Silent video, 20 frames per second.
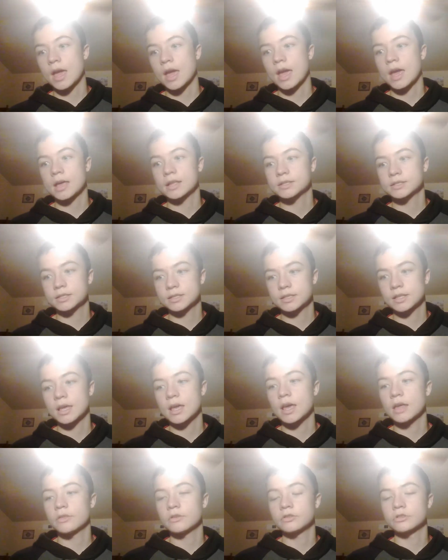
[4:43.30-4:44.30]
as
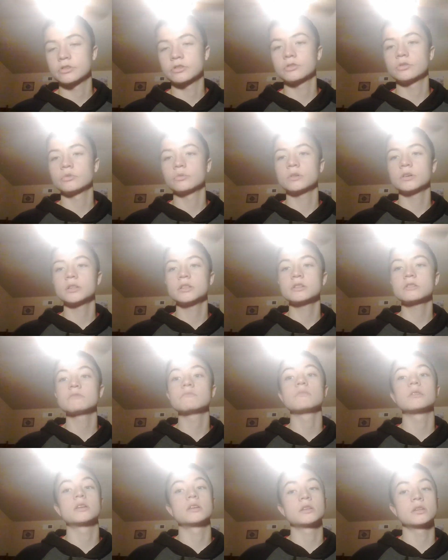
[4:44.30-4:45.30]
the other two one
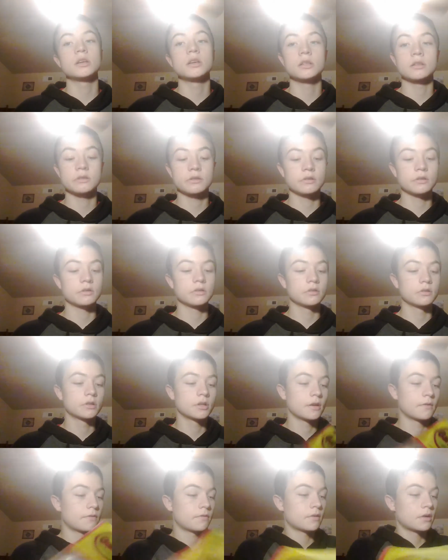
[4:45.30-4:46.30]
but it is a little
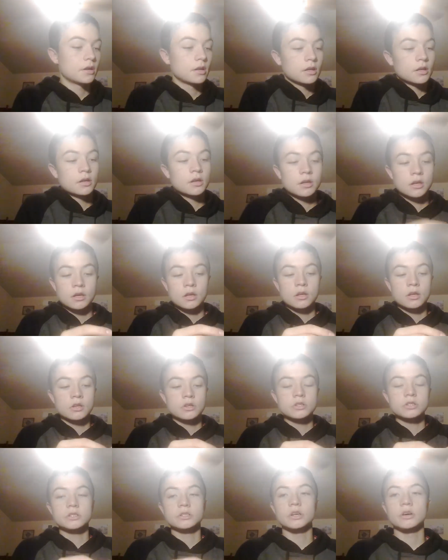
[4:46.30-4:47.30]
different
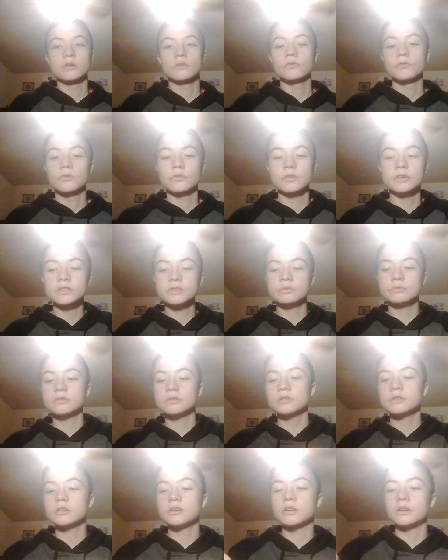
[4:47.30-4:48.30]
so for this
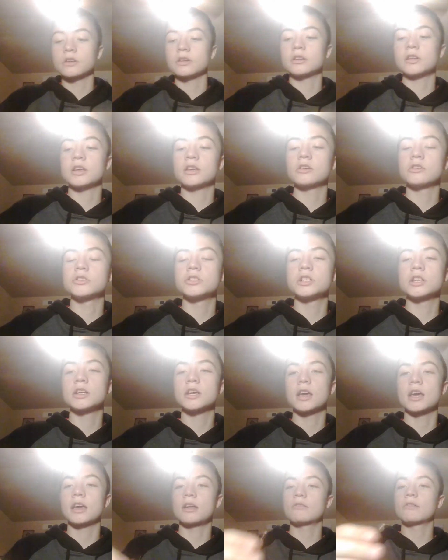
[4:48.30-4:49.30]
one, you're going to take your
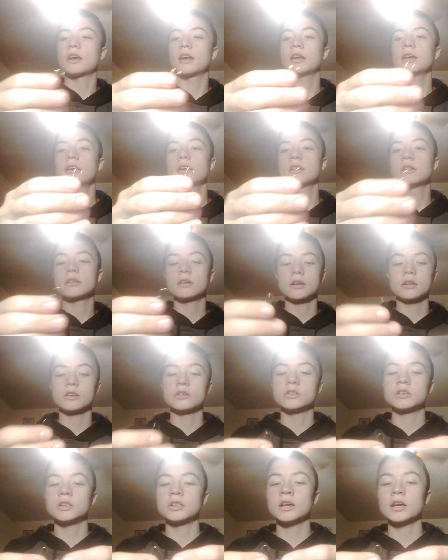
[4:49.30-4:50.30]
jig head, right? Got
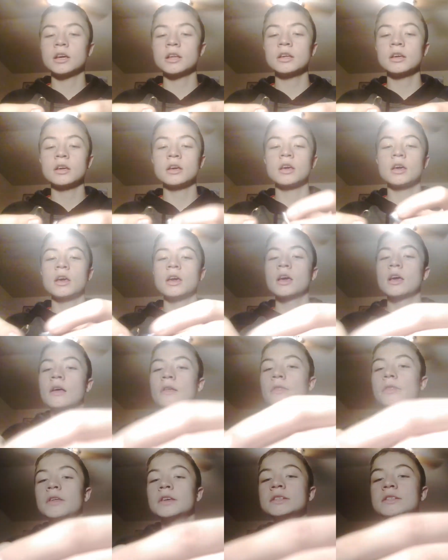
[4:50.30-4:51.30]
your jig head.
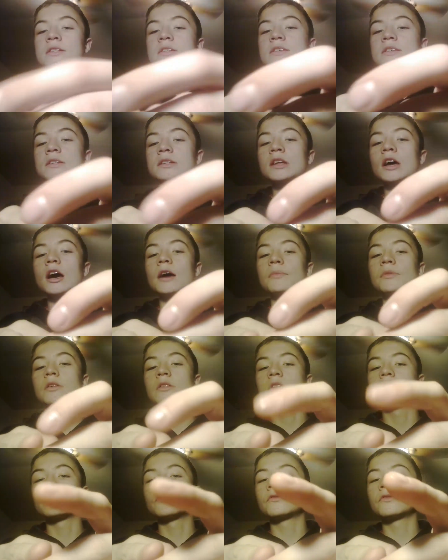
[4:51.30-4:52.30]
This is the top, the
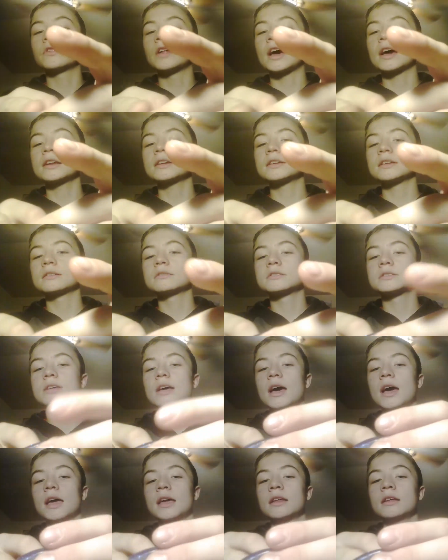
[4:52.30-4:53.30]
little flat
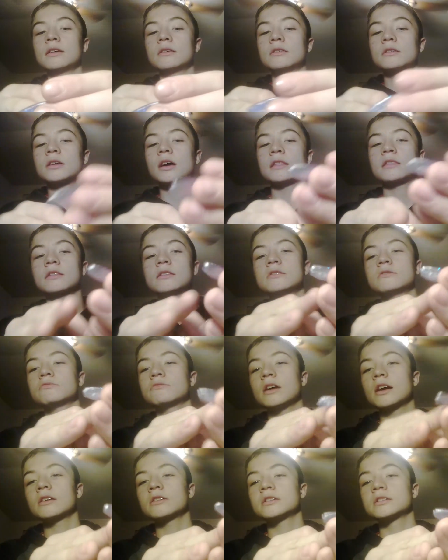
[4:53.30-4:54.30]
side, not this
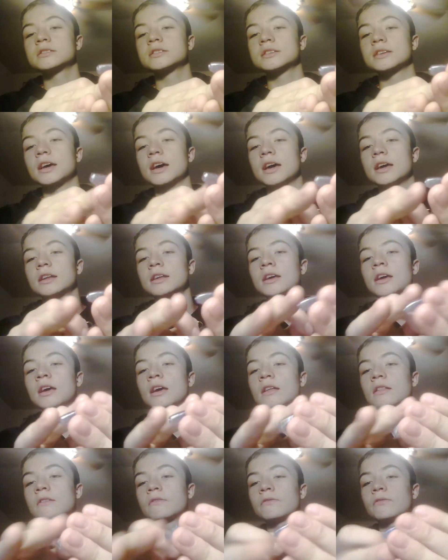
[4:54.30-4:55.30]
rounded side,
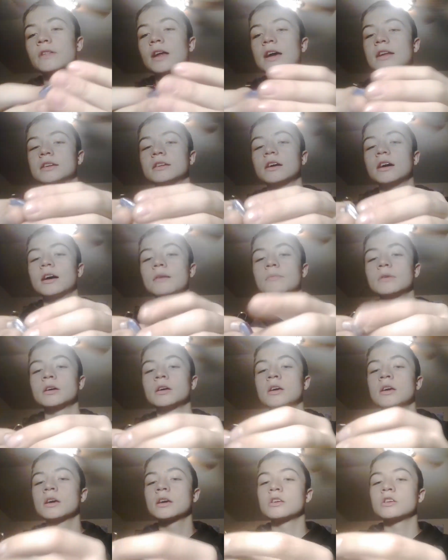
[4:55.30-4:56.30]
the flat top.
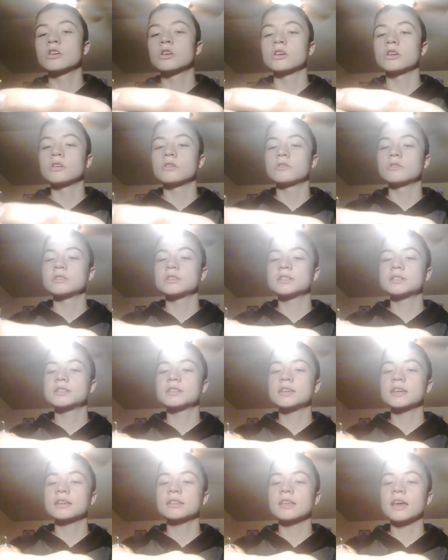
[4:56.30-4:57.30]
You're going to
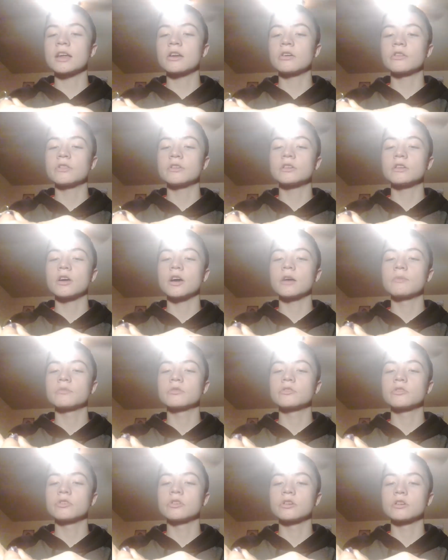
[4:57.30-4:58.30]
stick that on the top.
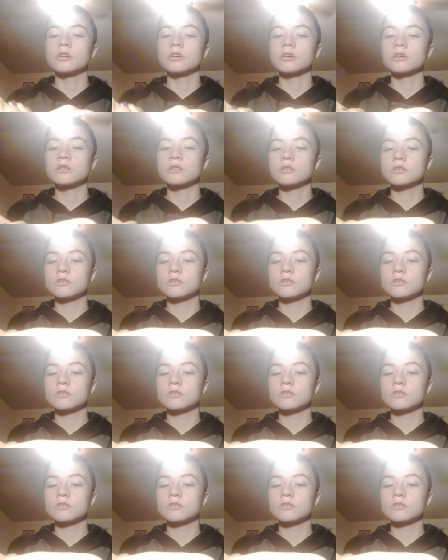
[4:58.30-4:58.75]
So you're going to